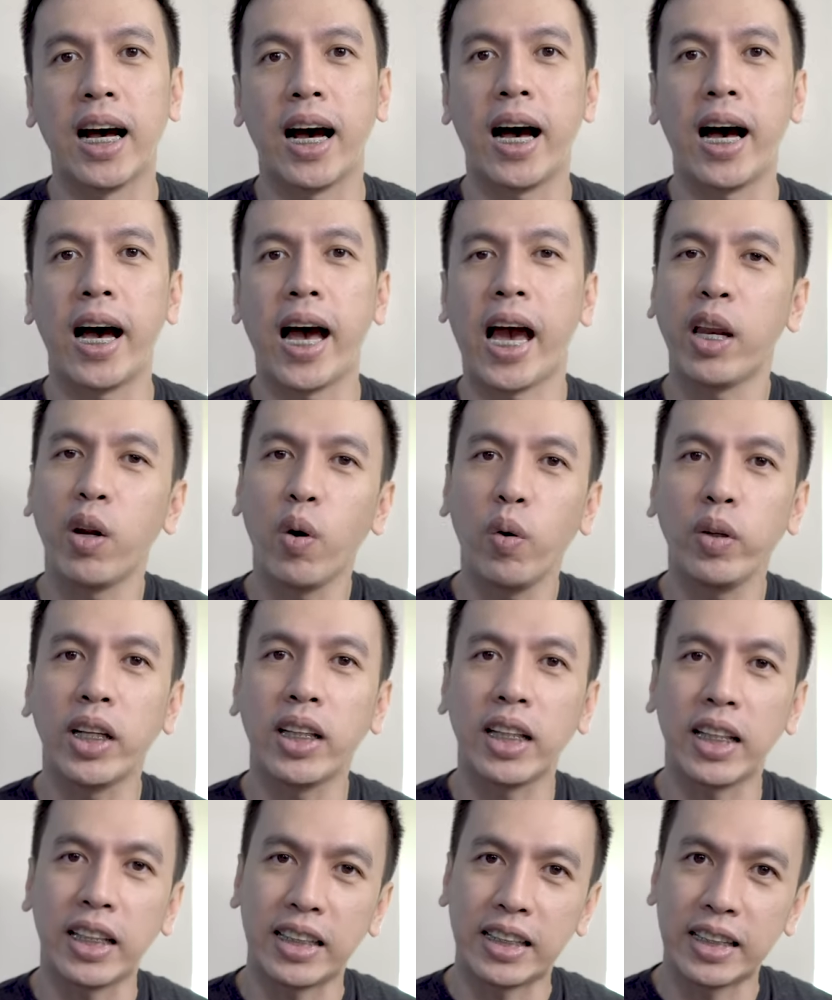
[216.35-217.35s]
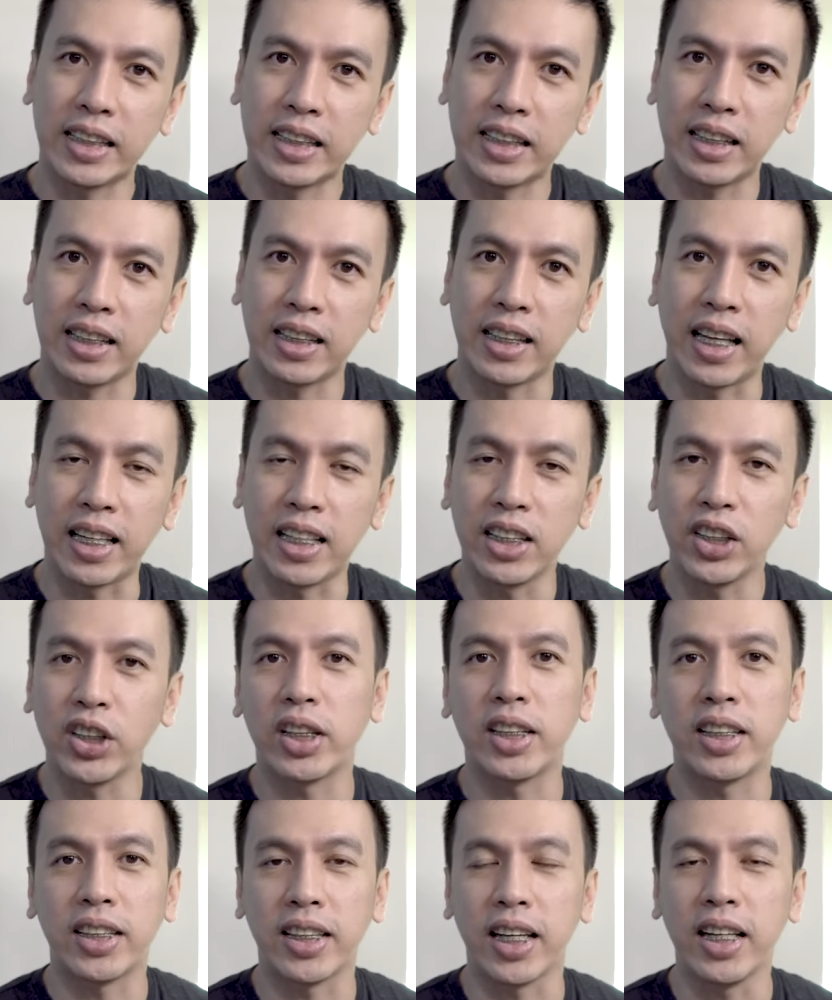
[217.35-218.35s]
Uh, I know that it's the
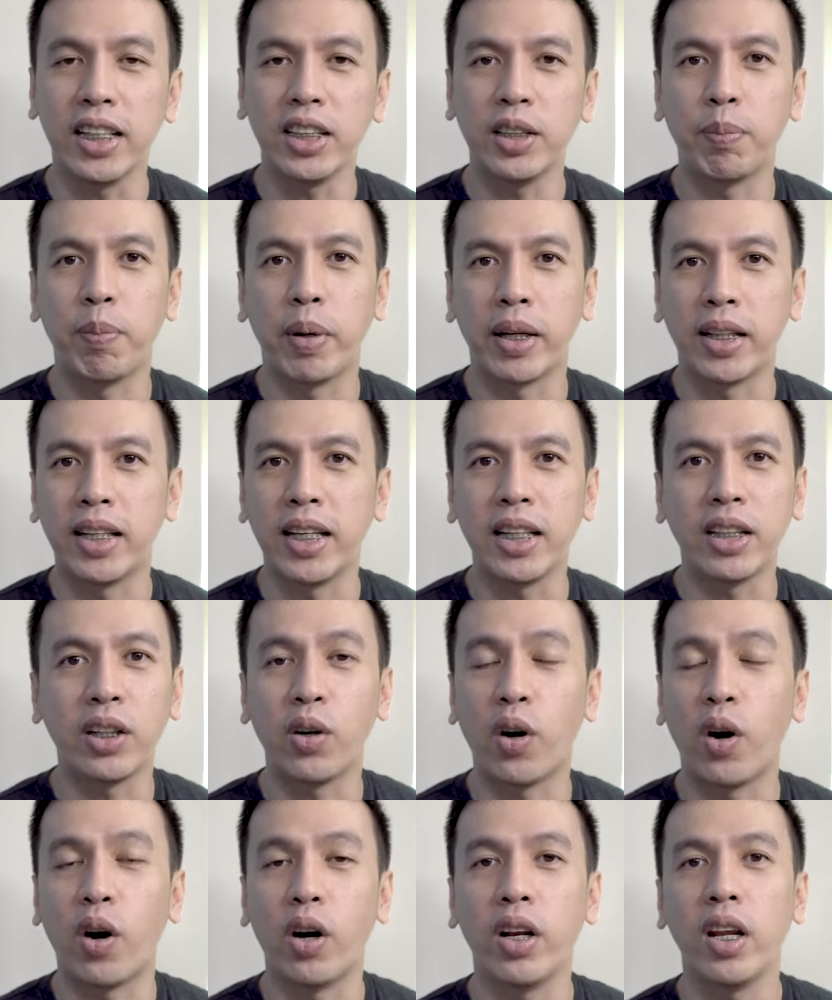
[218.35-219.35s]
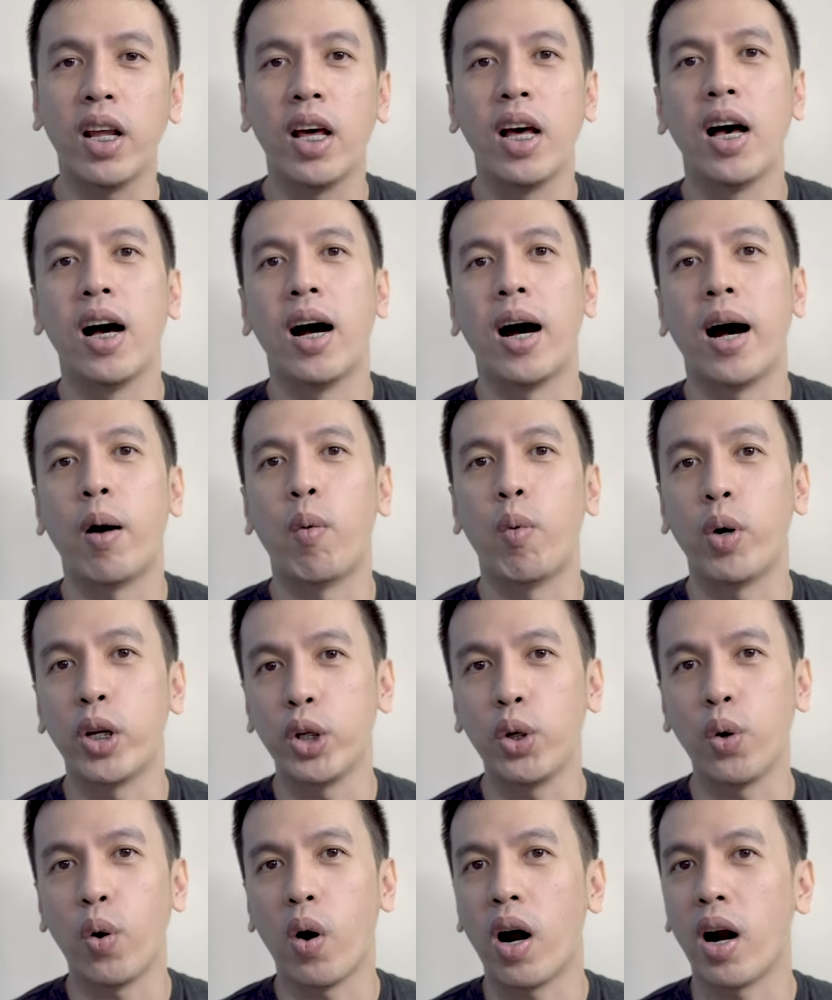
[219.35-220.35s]
initial stage, but later on, uh, when
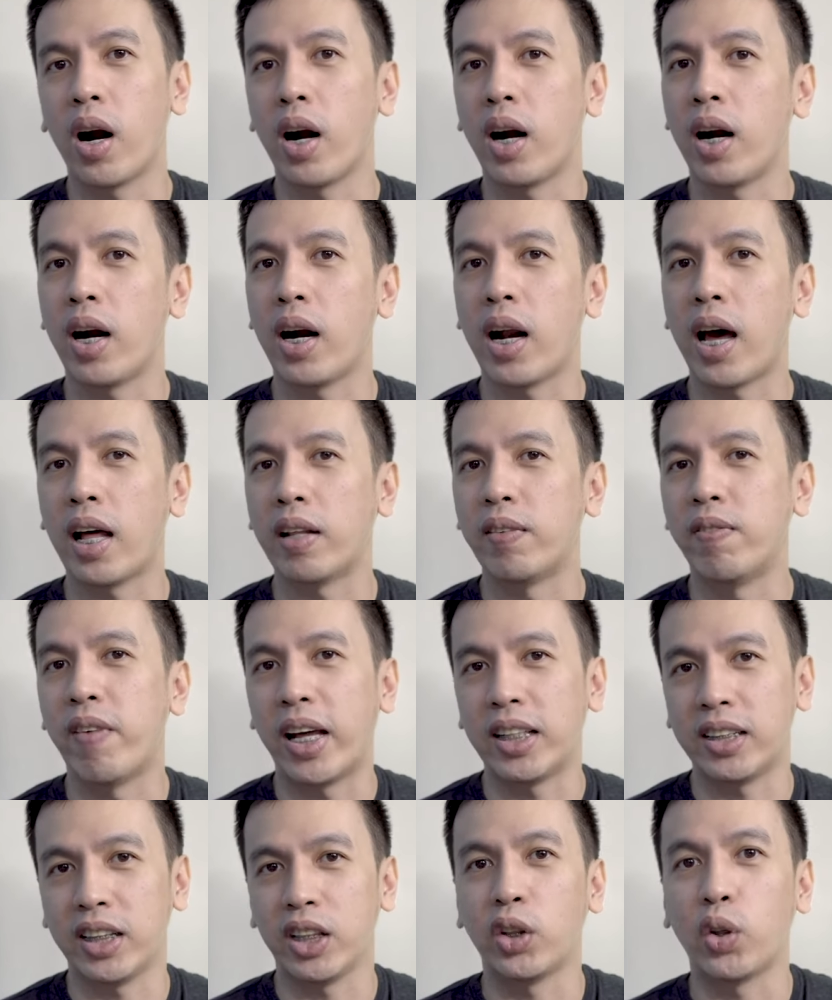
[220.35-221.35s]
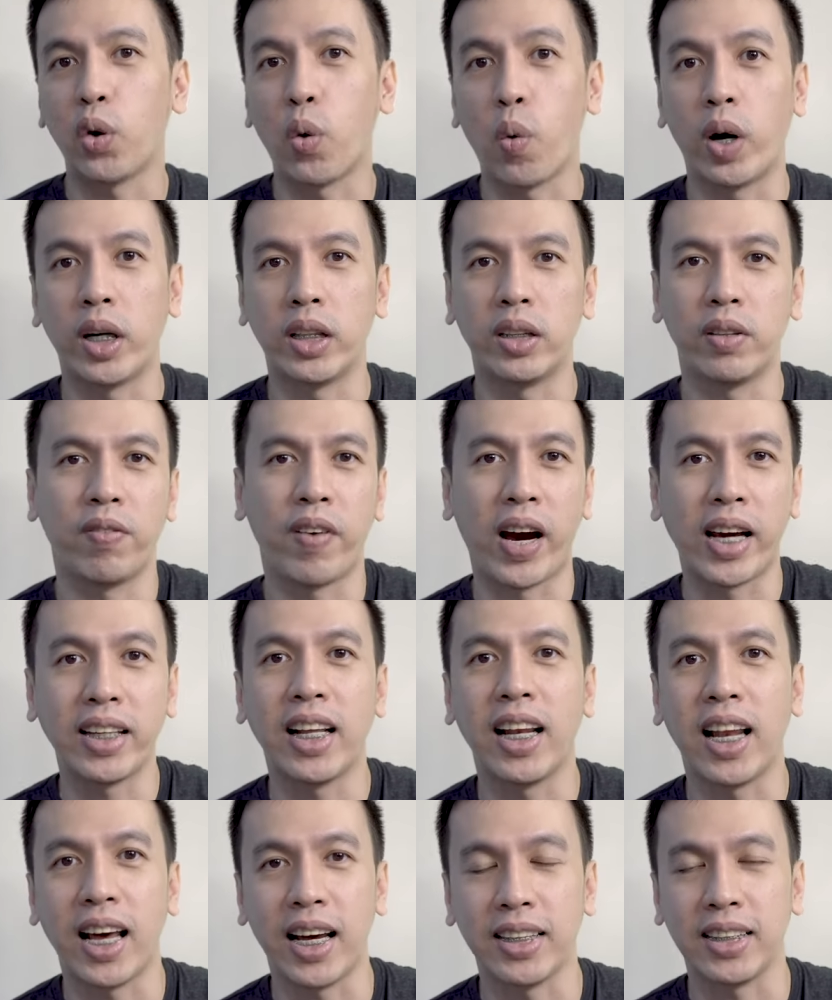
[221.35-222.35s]
you are advancing towards
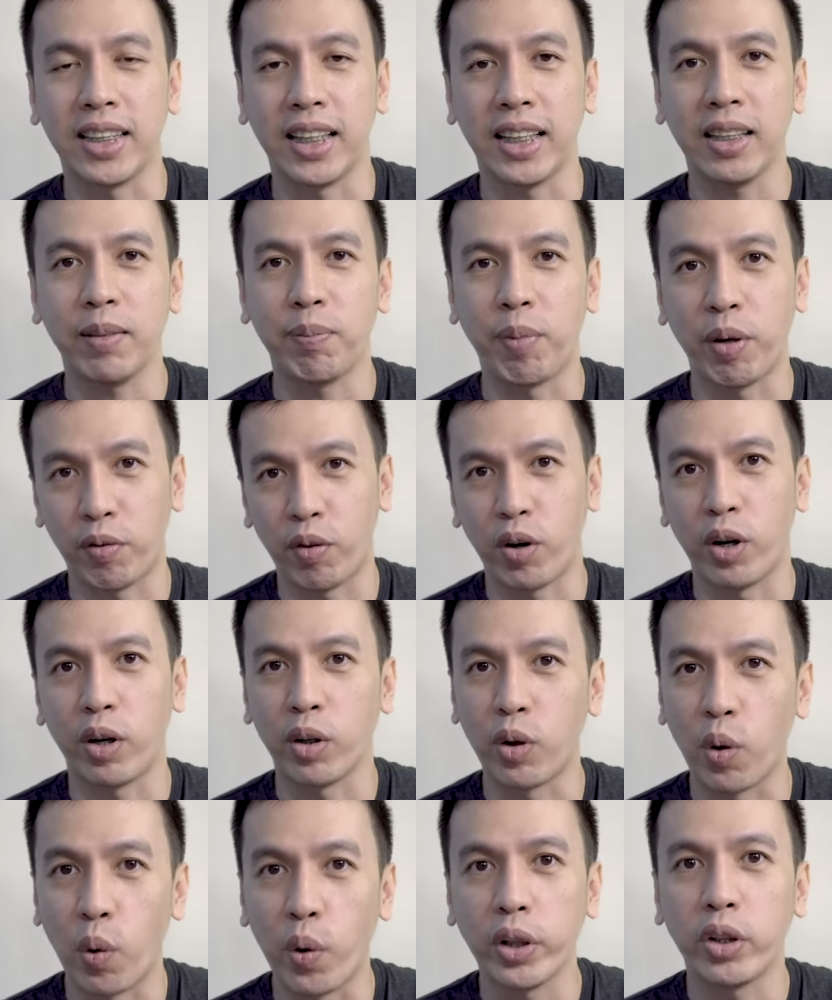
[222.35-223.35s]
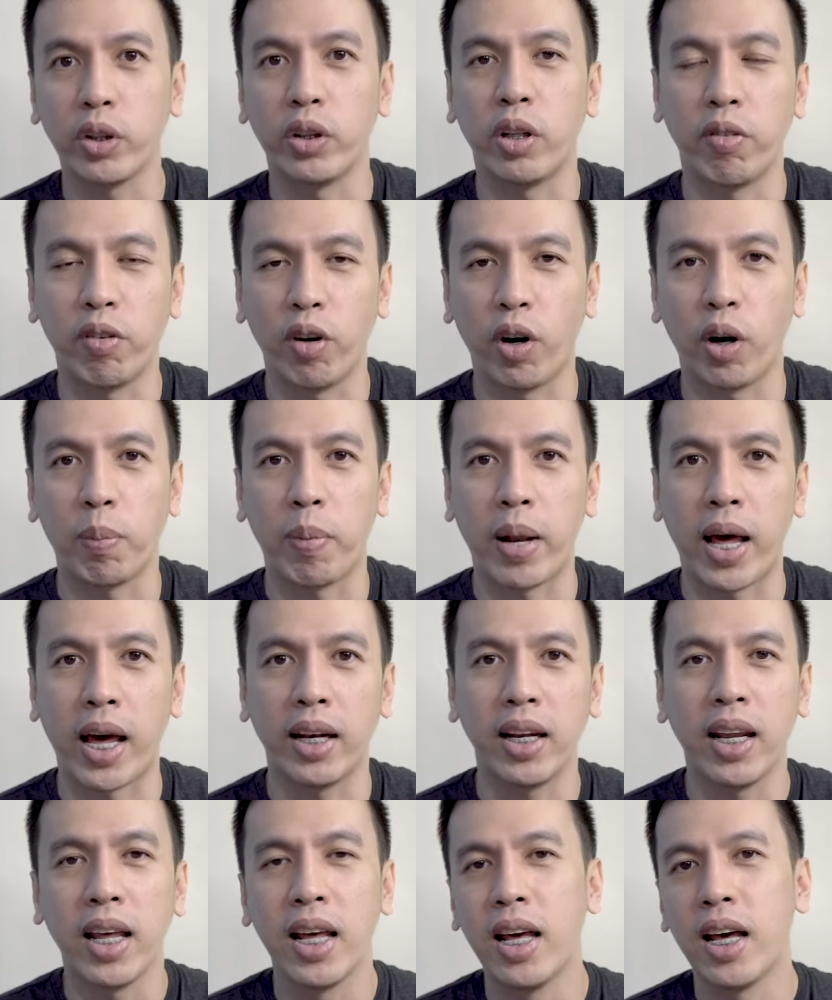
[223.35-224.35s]
finalizing before going to the floor
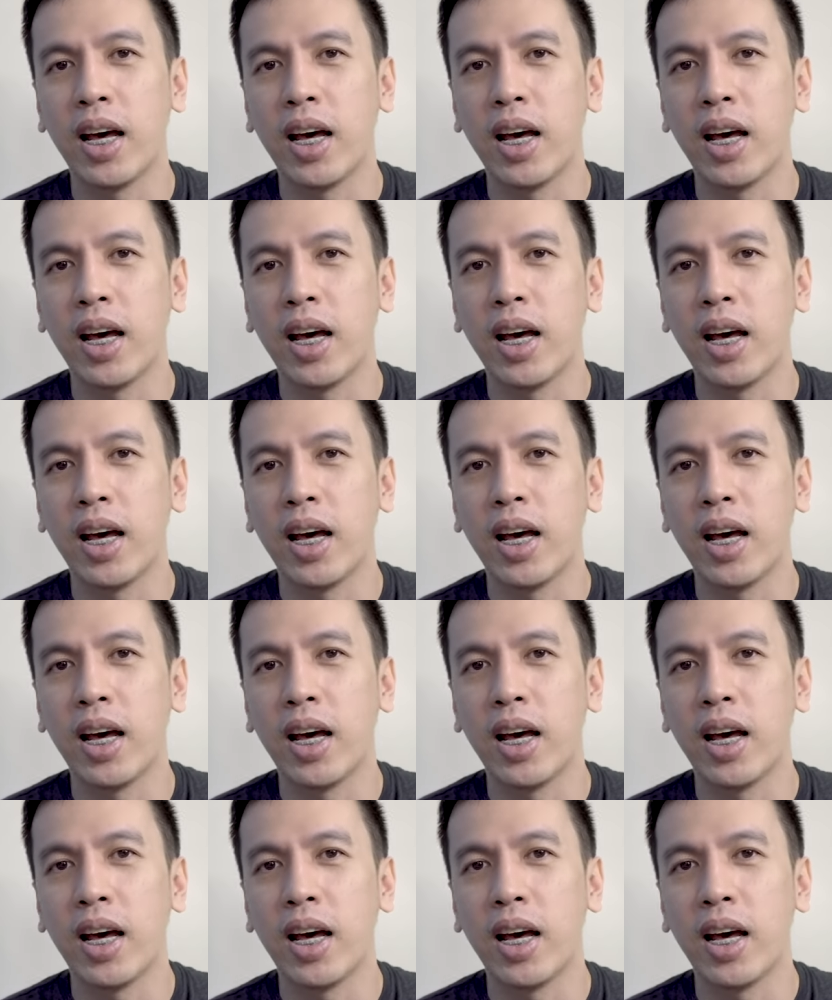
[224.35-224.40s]
plan,